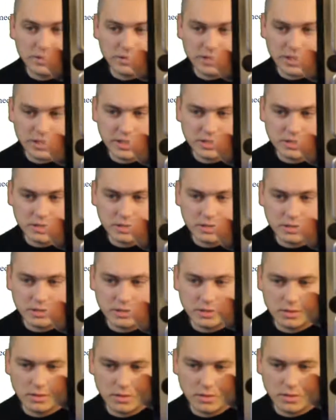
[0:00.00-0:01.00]
Digital,
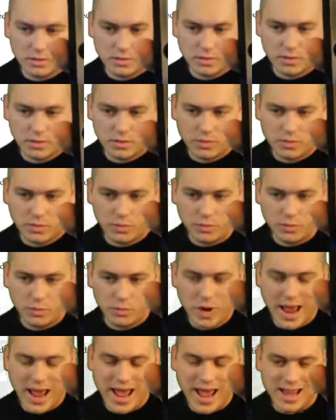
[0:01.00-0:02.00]

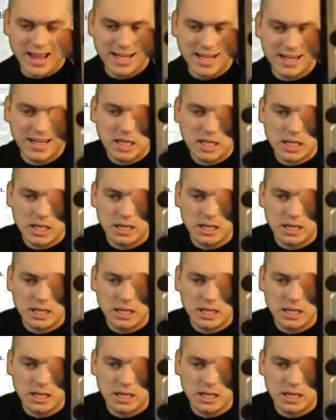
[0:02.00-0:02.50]
red,